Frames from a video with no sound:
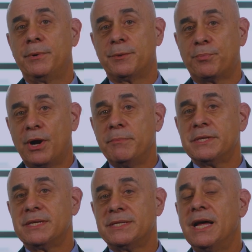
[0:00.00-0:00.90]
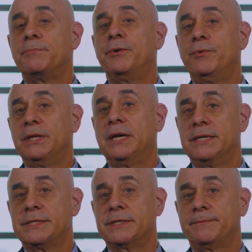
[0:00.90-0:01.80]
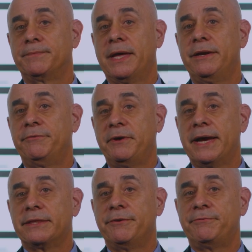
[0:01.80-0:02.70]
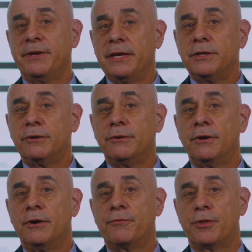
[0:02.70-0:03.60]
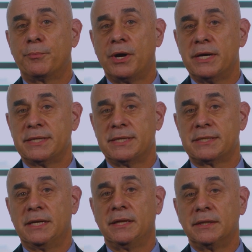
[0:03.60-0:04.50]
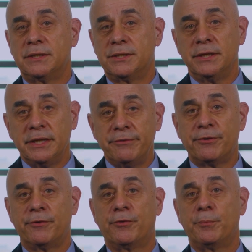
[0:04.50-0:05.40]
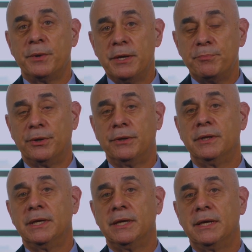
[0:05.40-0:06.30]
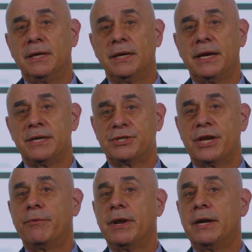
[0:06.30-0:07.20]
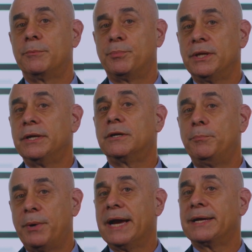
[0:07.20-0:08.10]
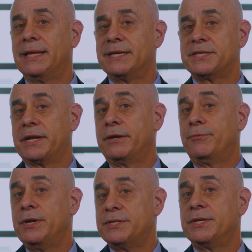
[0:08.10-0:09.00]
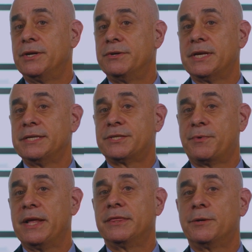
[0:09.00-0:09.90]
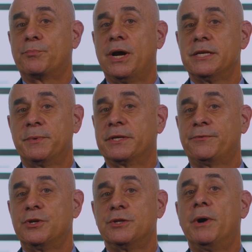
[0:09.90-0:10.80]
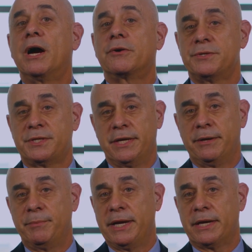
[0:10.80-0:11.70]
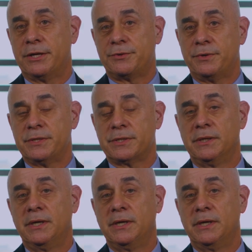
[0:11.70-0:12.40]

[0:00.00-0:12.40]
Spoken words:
But the promise has not been realized. And in fact, the failure for the process to deliver for people has generated a political backlash that in recent years has threatened the prospects for democracy in many countries,